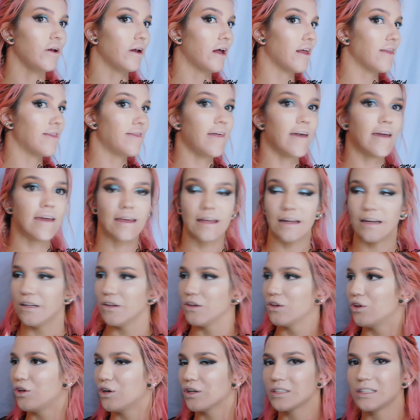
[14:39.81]
and I think
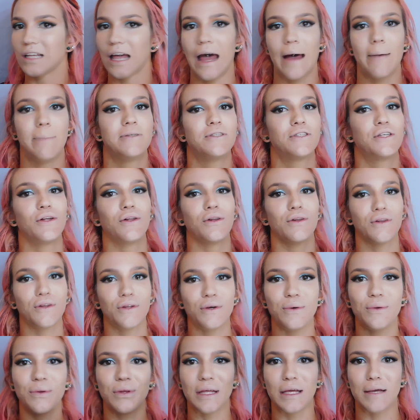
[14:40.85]
it looks
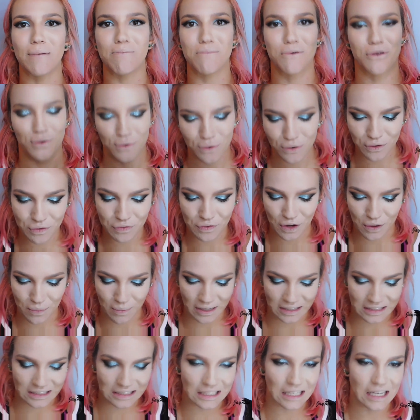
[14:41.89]
absolutely beautiful on
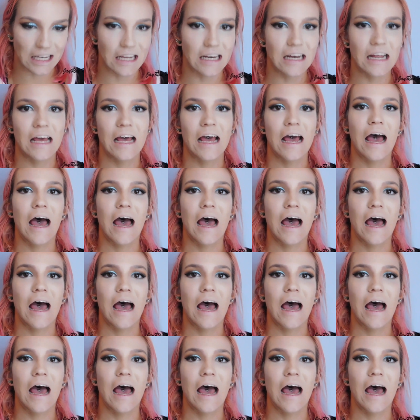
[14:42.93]
my skin,